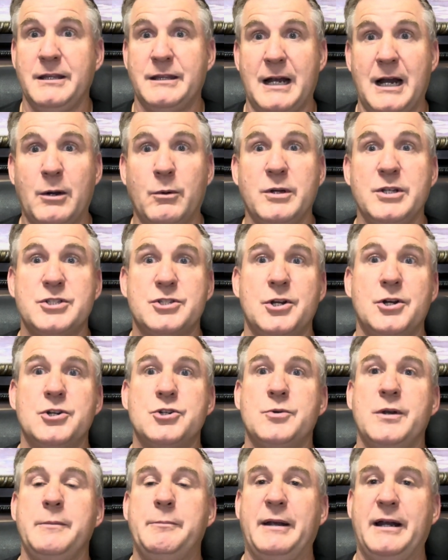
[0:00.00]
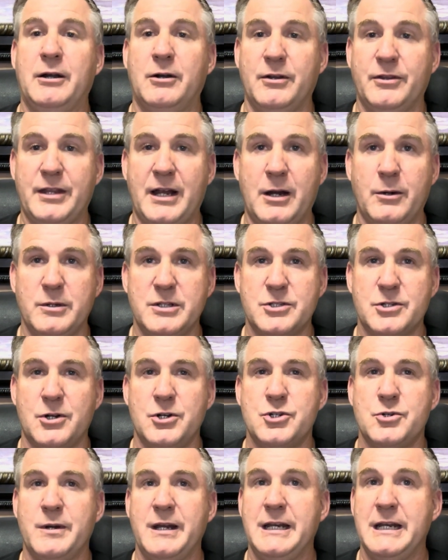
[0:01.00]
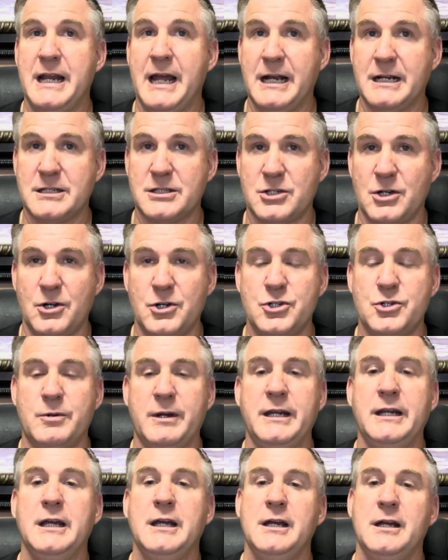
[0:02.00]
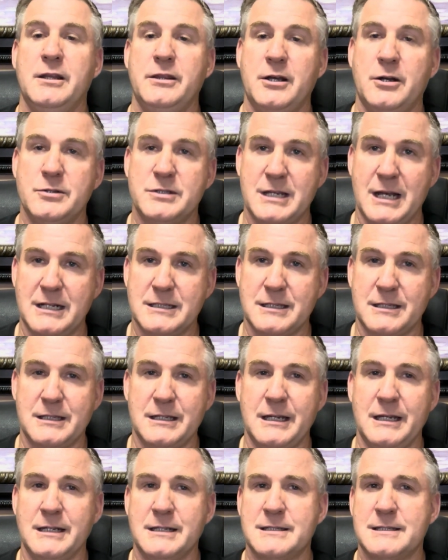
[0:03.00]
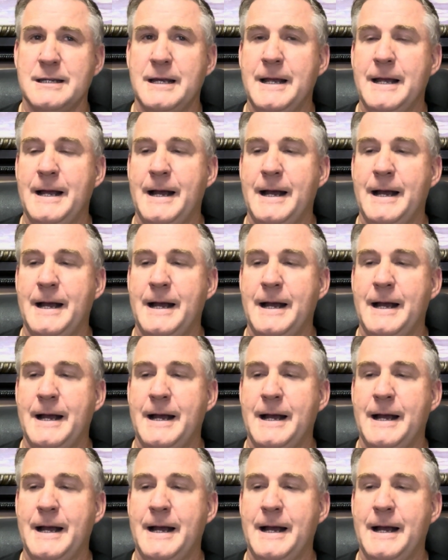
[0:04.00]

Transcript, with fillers: Thyroid surgery, parathyroid surgery, neck surgery, those kinds of things.